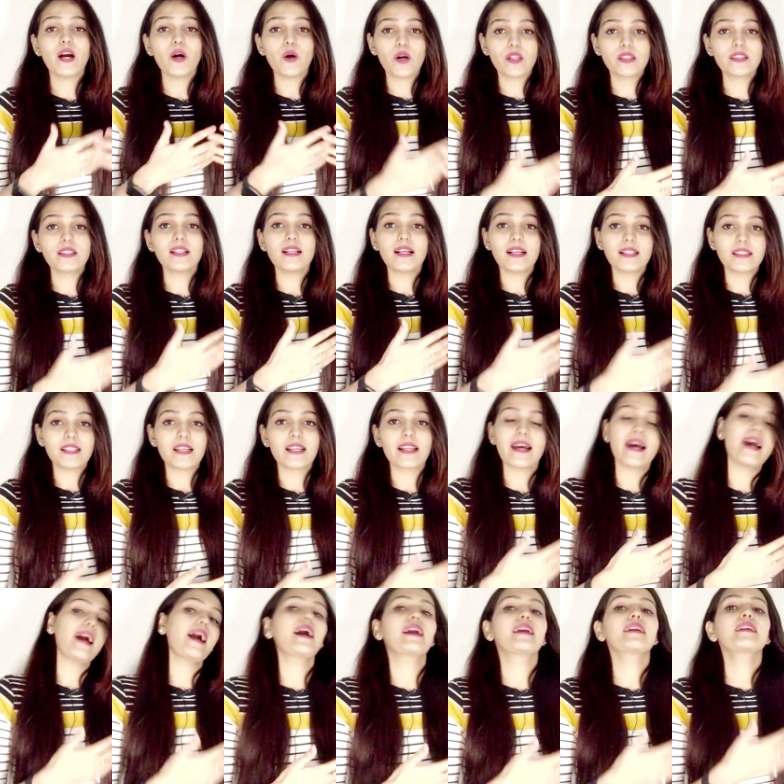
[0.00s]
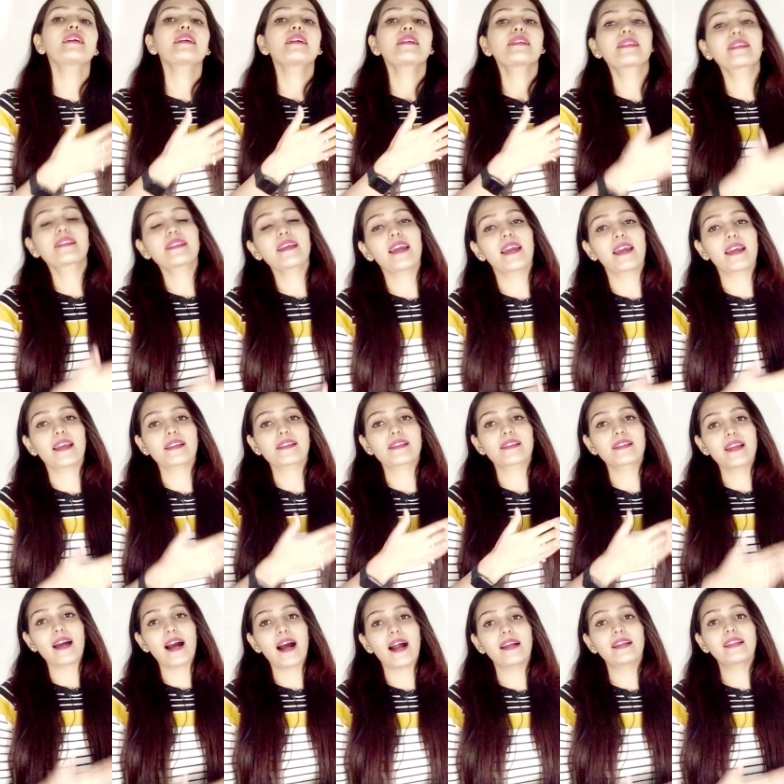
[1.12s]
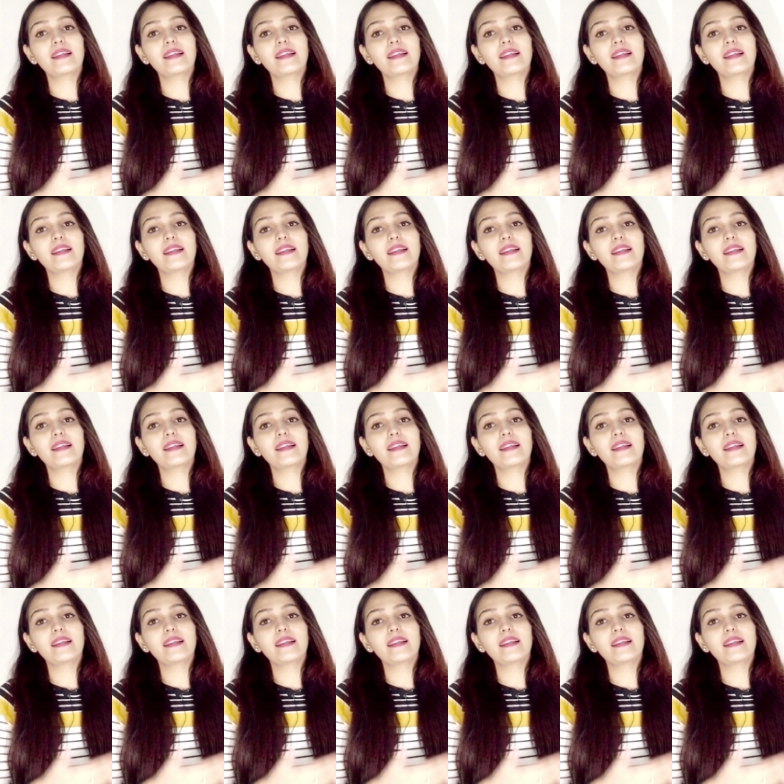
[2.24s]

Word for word: on the other hand, says that